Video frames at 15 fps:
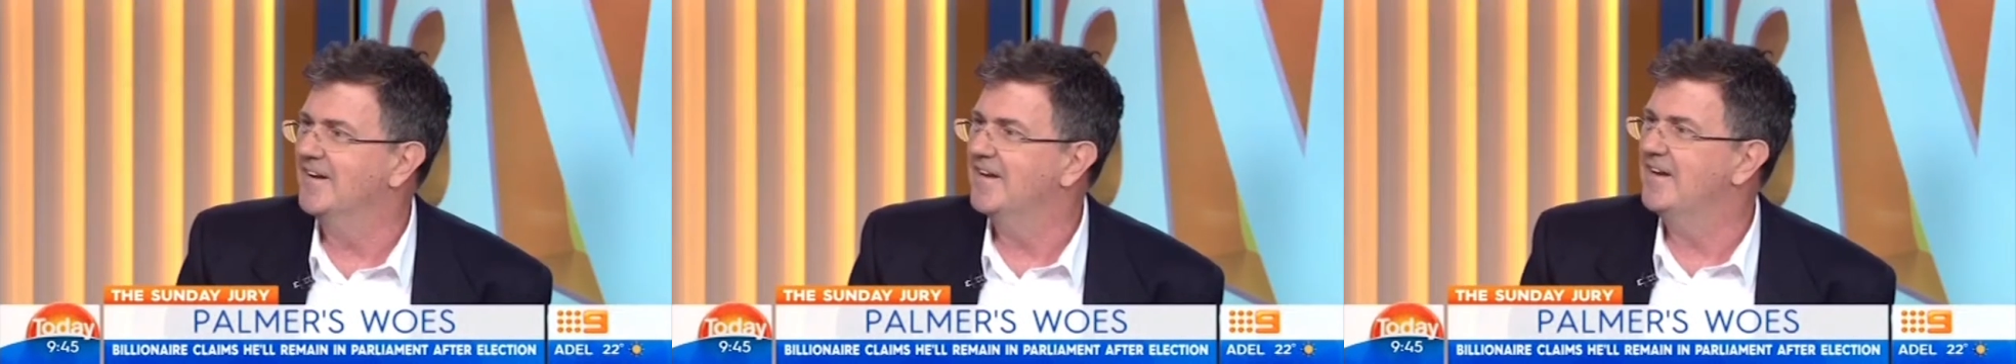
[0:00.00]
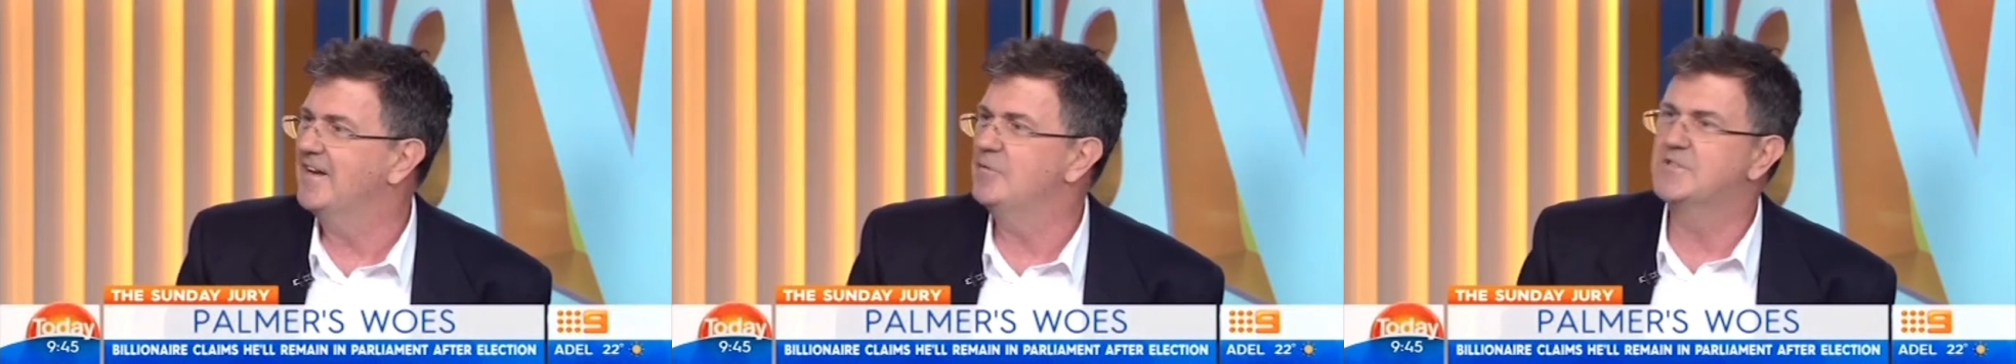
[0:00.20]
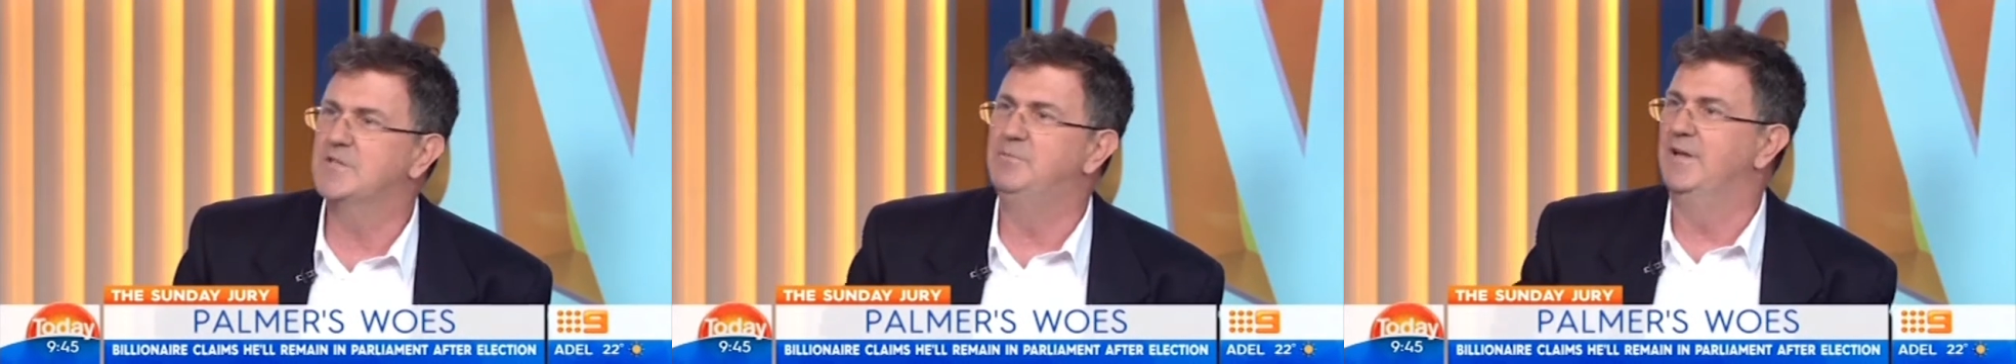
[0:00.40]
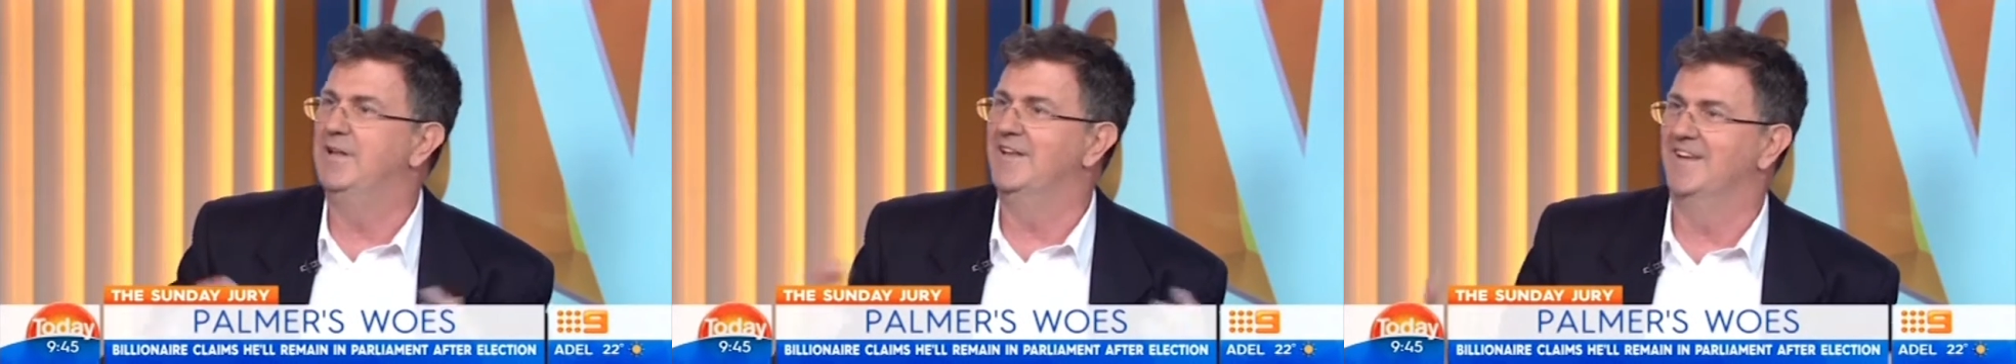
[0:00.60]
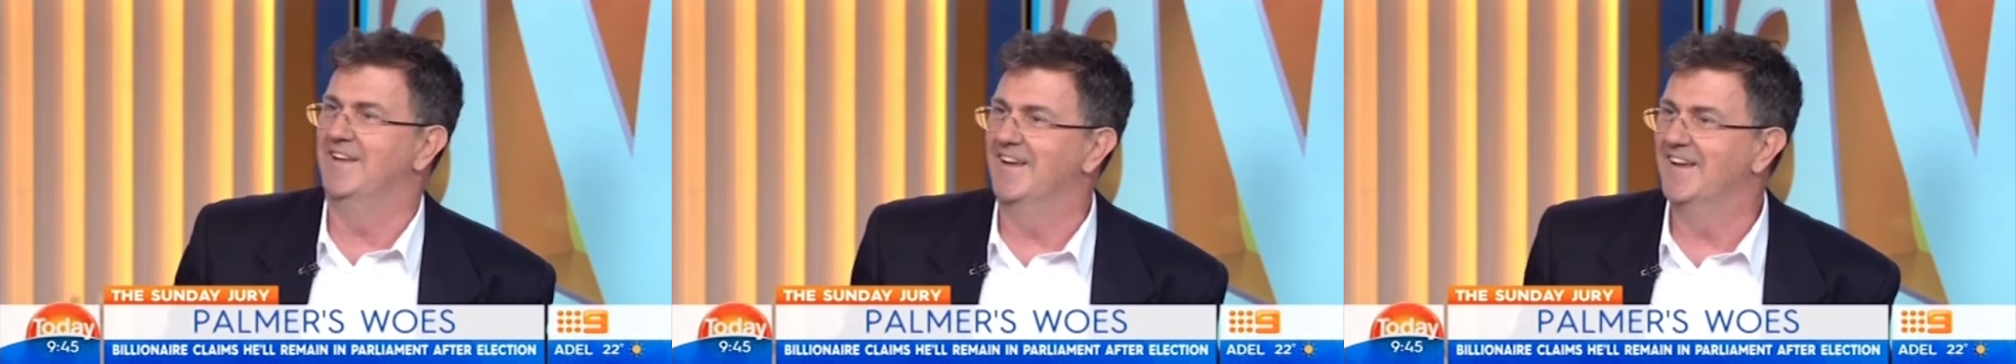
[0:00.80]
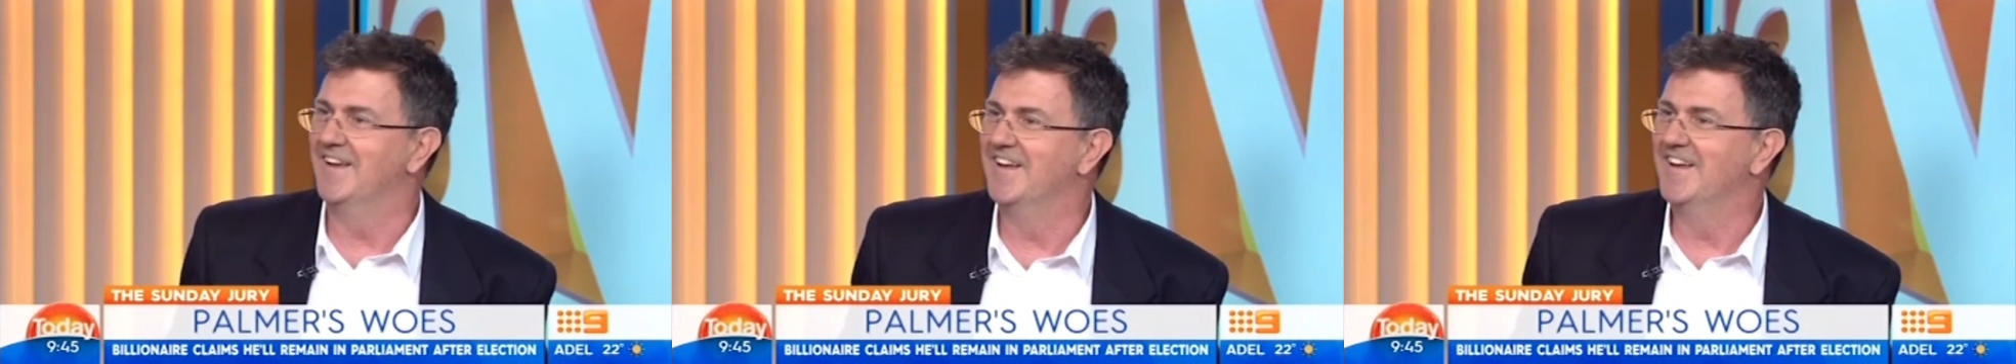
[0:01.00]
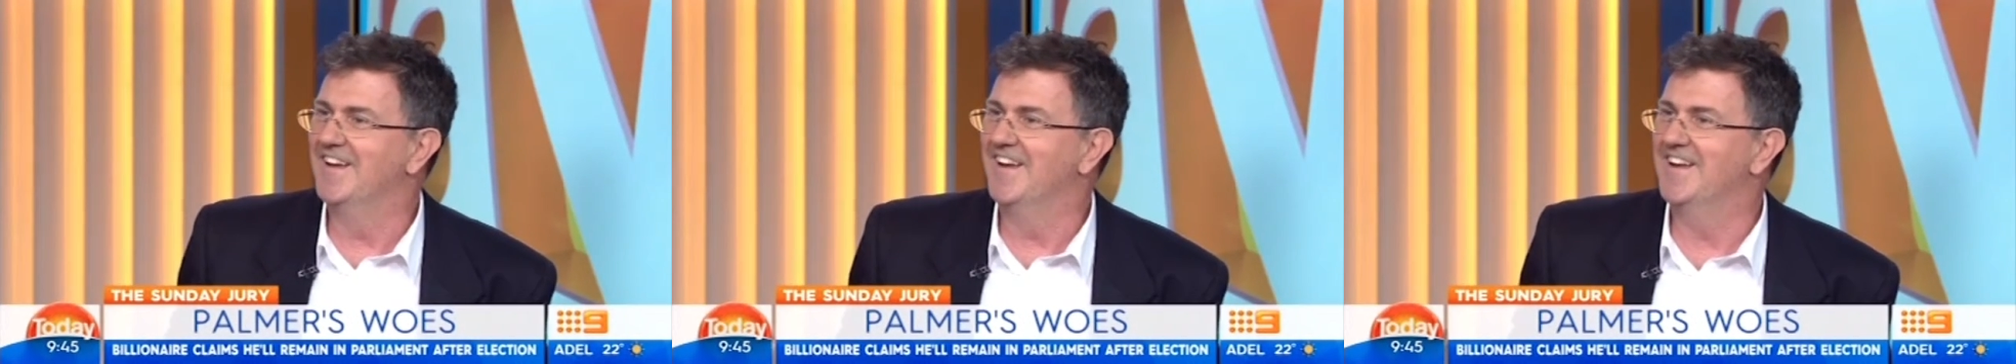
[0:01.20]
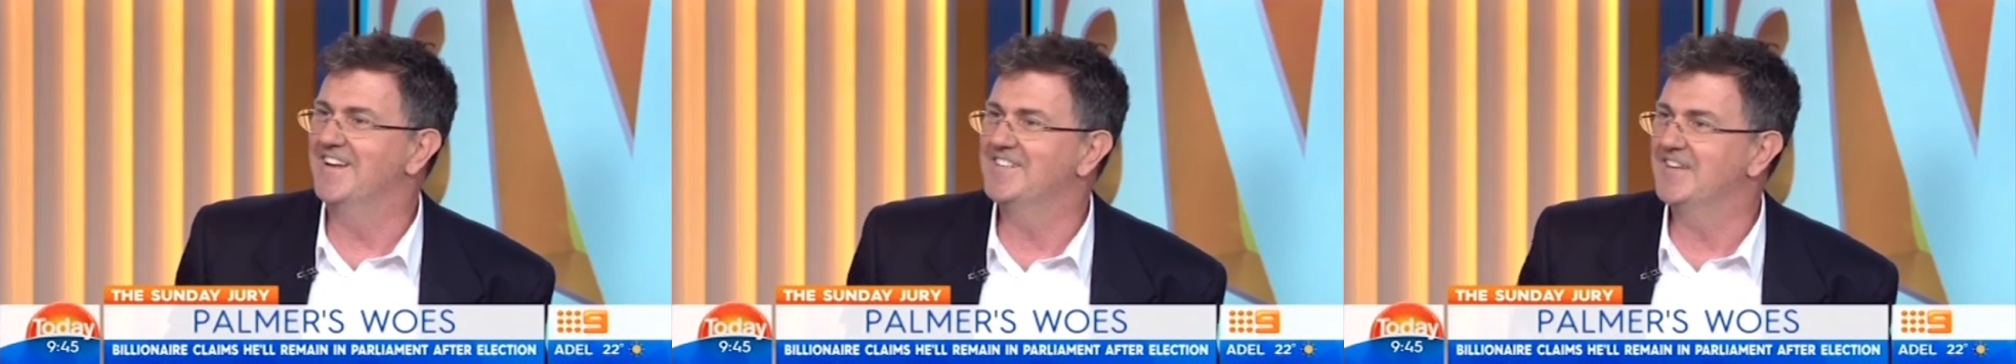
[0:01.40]
He was a billionaire.
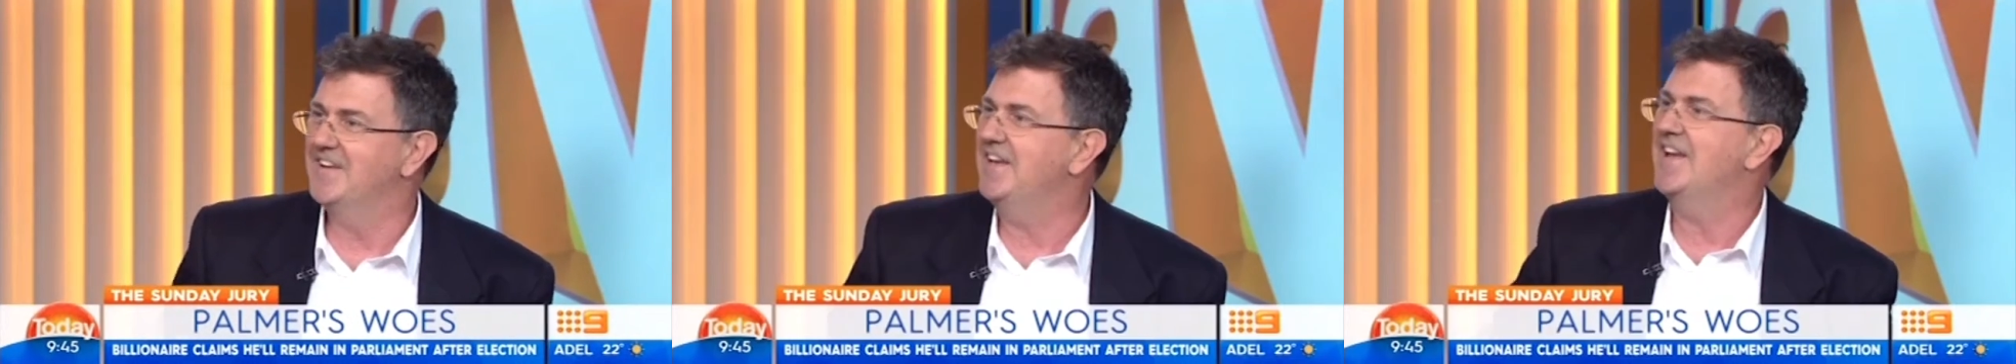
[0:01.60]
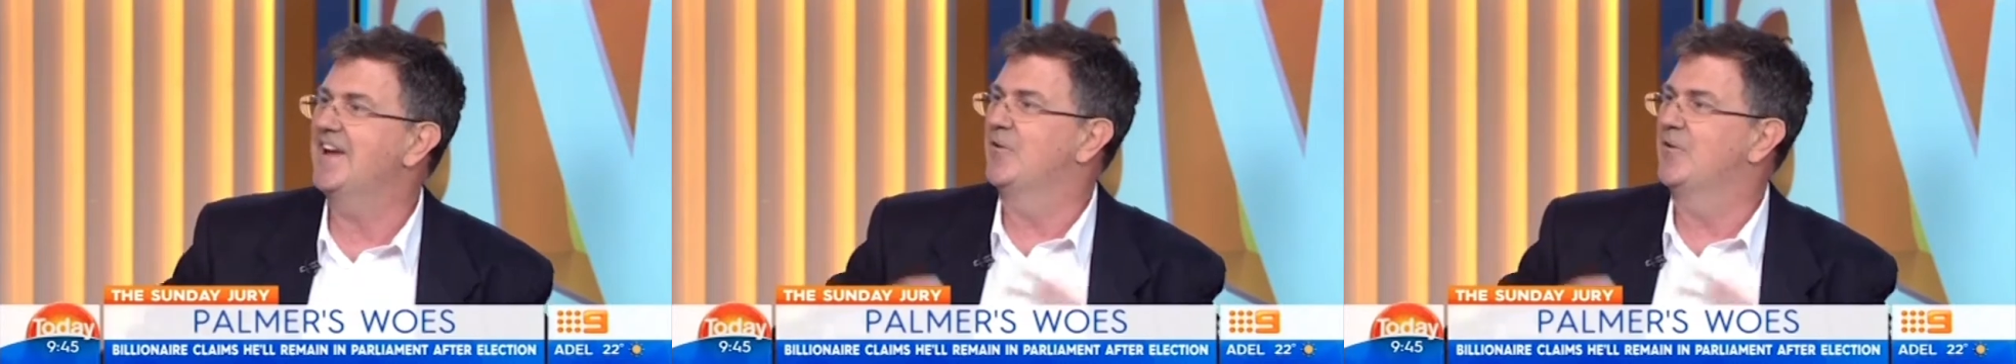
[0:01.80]
And he